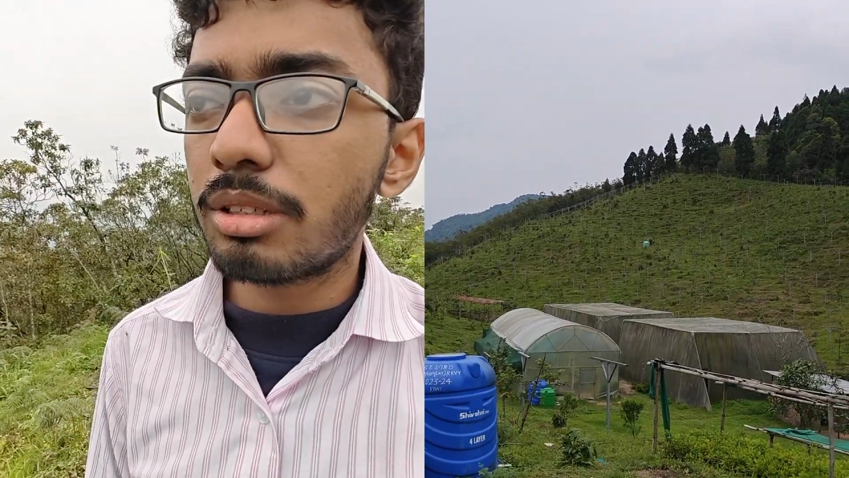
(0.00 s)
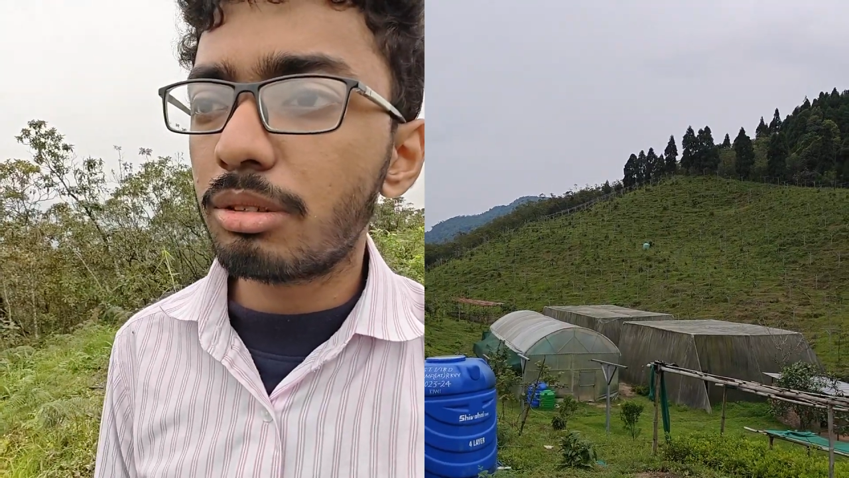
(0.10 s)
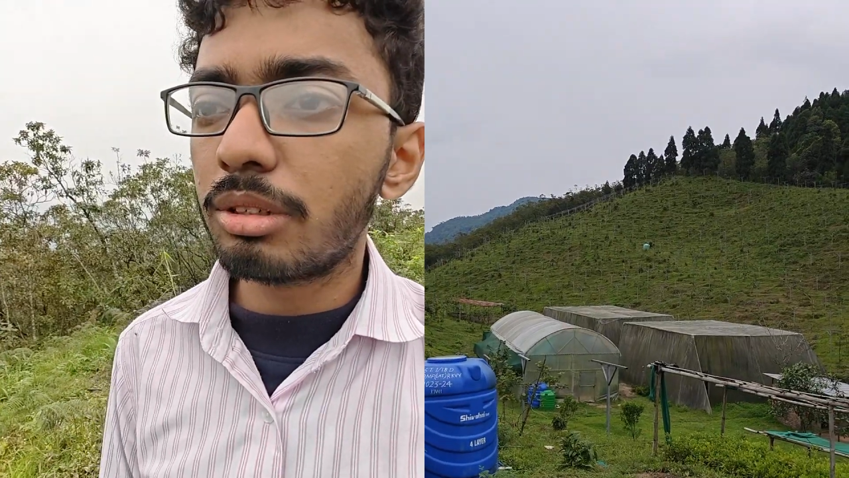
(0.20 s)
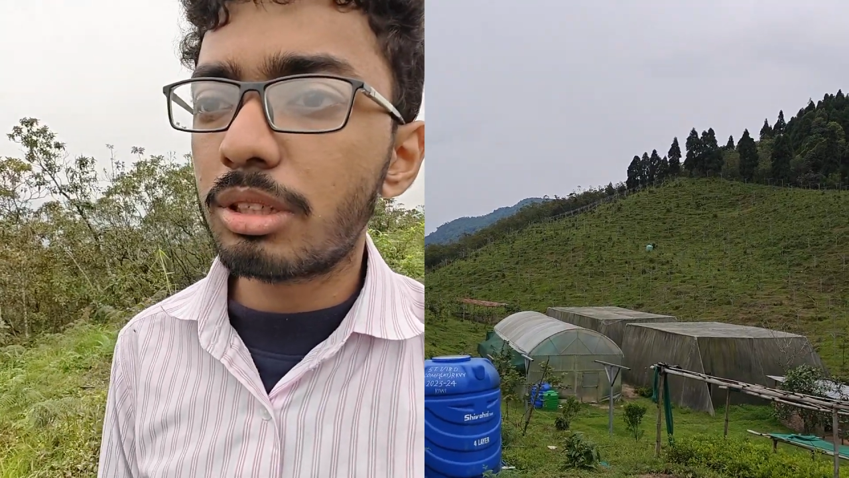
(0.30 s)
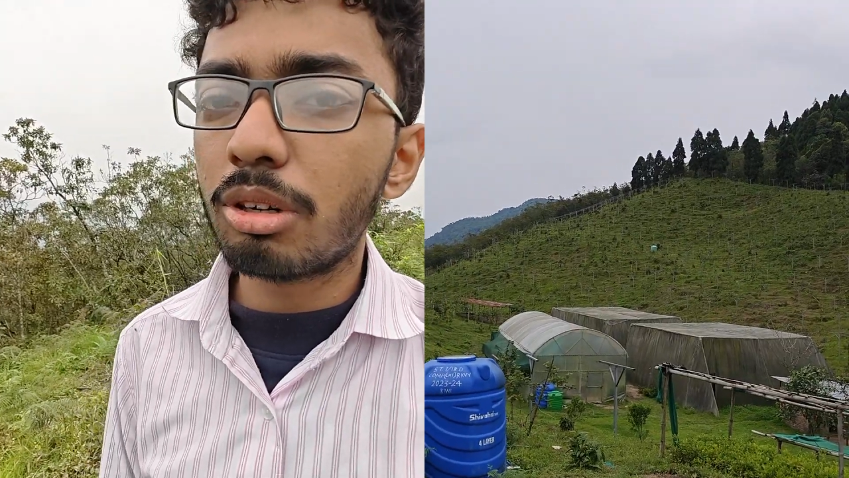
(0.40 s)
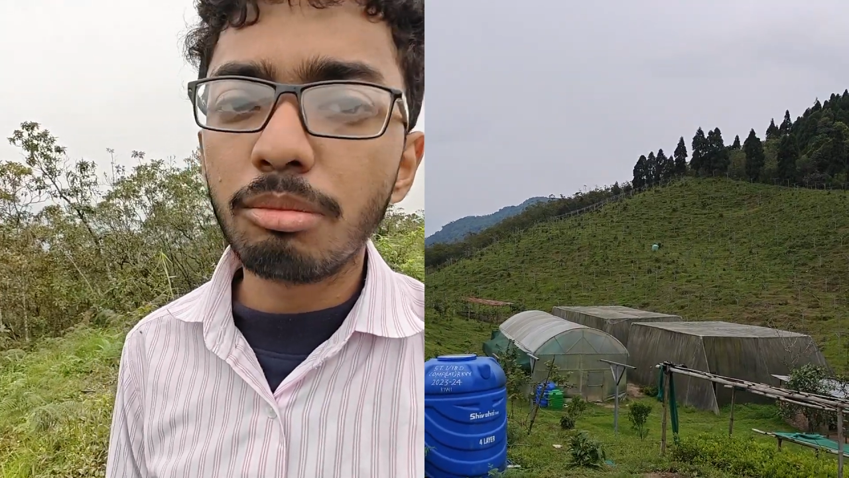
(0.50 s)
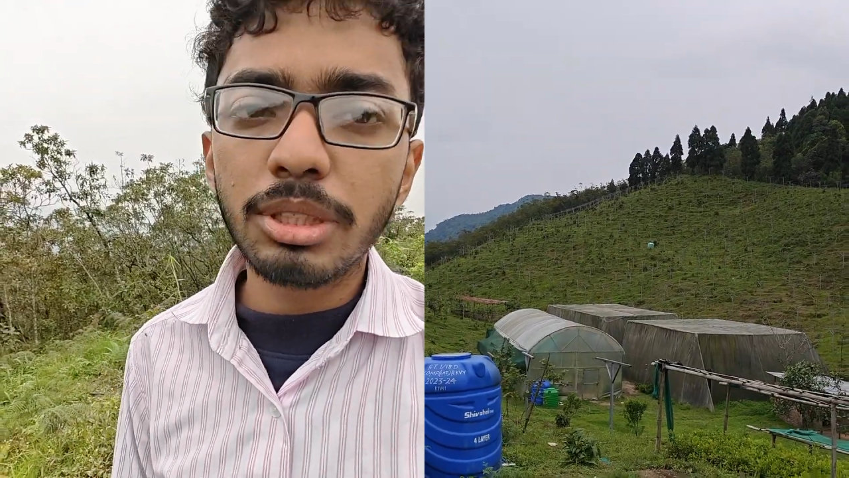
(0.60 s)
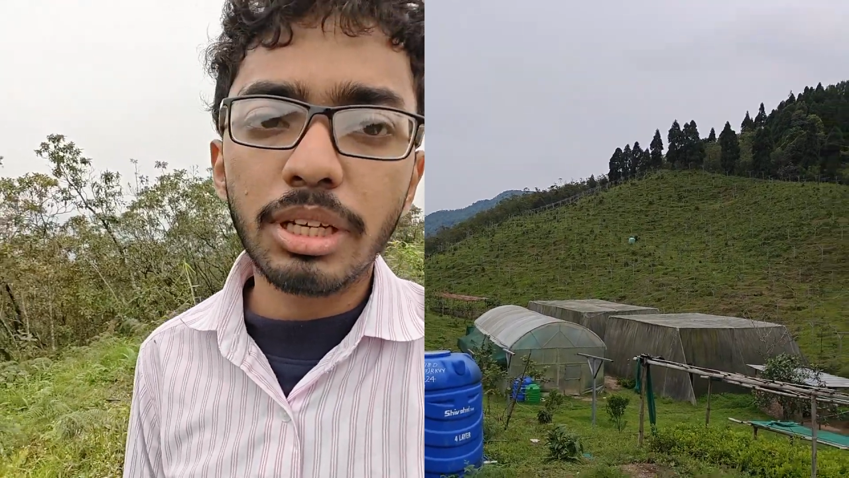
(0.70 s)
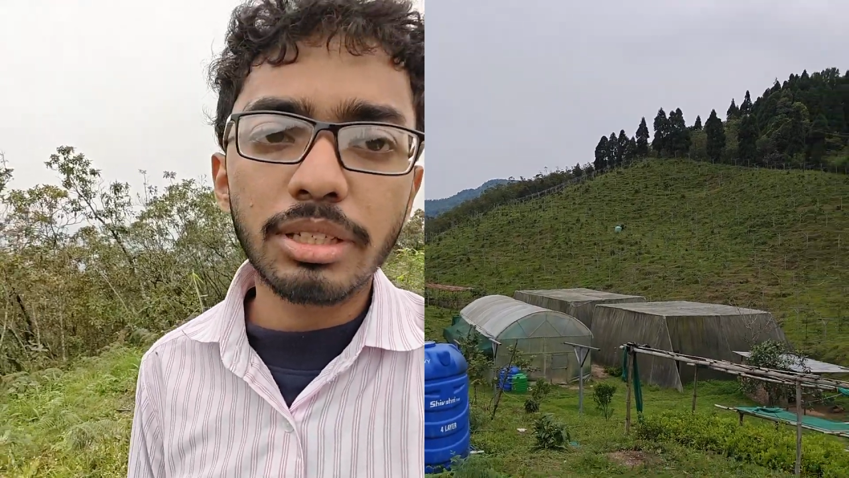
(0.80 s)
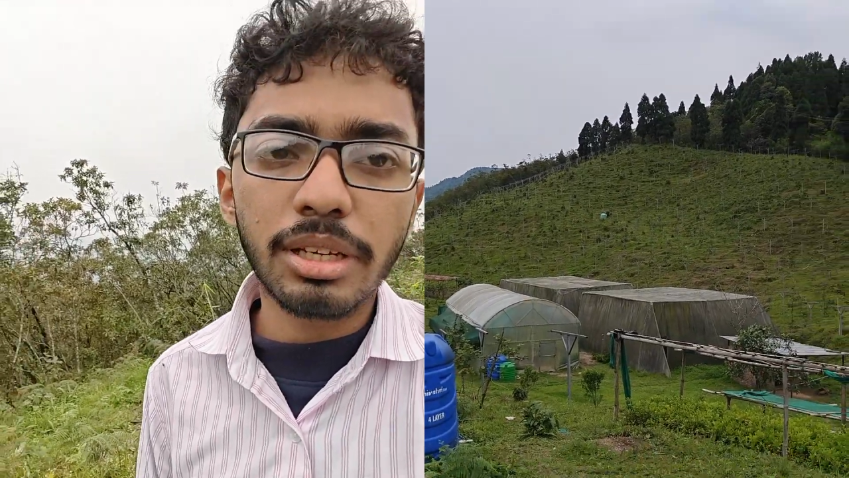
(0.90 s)
tourist
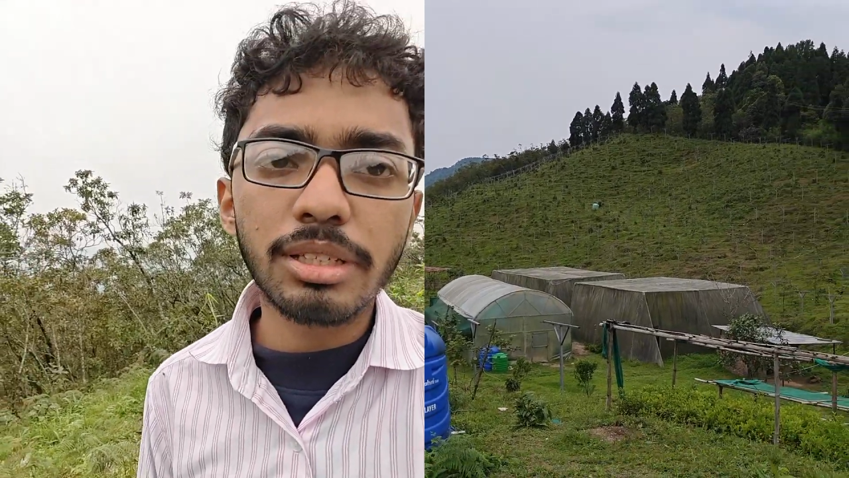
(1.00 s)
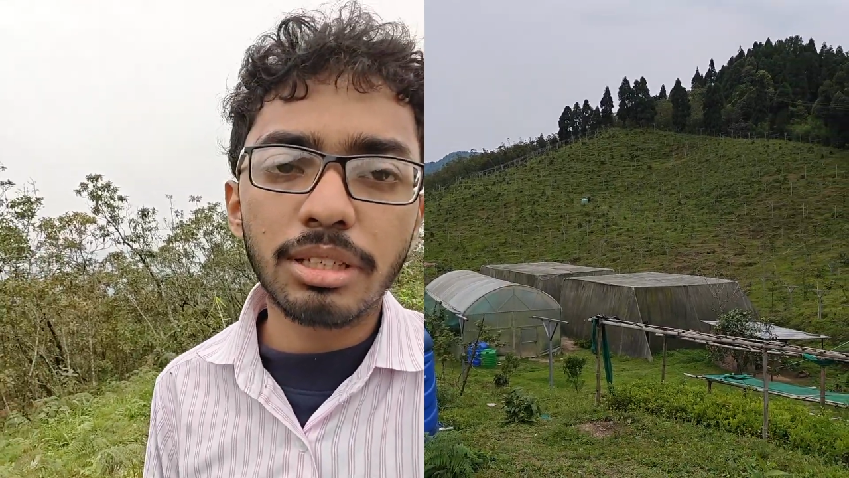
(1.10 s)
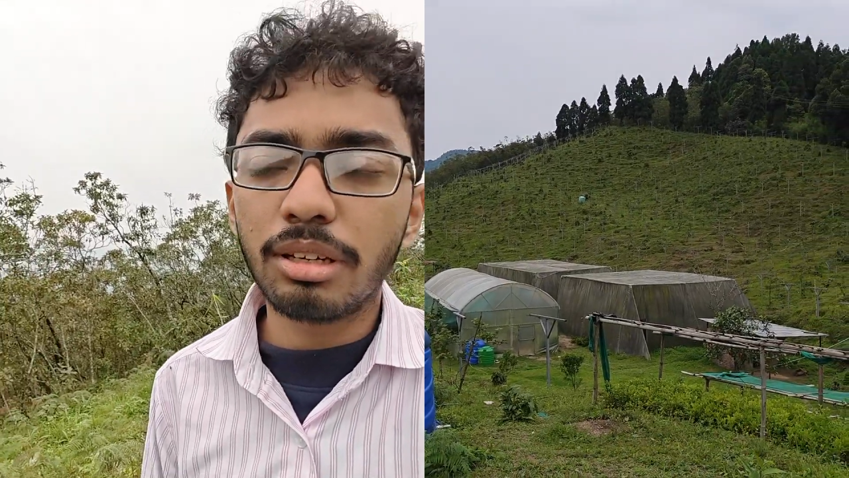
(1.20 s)
homestays,